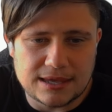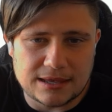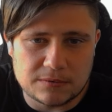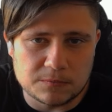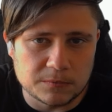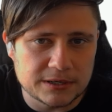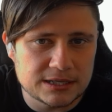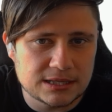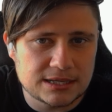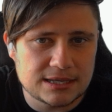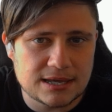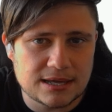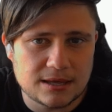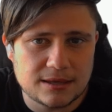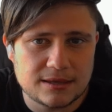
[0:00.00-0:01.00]
And
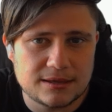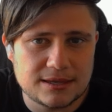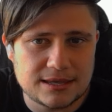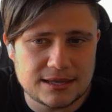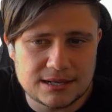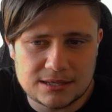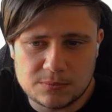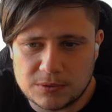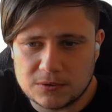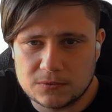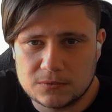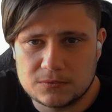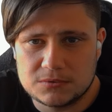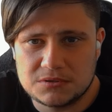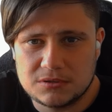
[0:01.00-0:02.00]
really, any
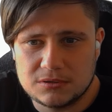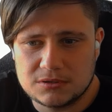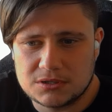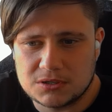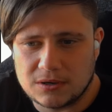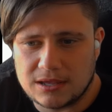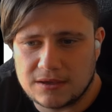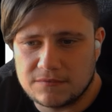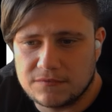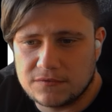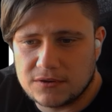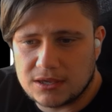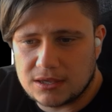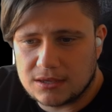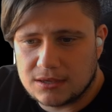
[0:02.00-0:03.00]
build should have